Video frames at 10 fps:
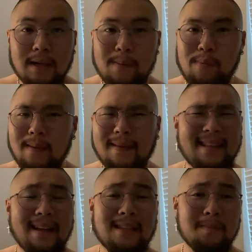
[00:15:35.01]
I'm probably
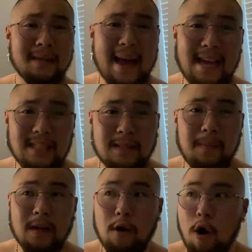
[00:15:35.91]
going to get some gas because
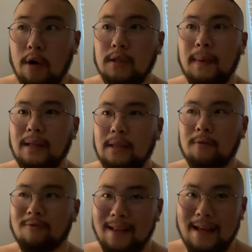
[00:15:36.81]
my car is about to
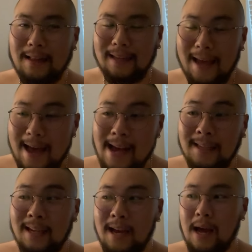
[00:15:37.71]
run out of gas.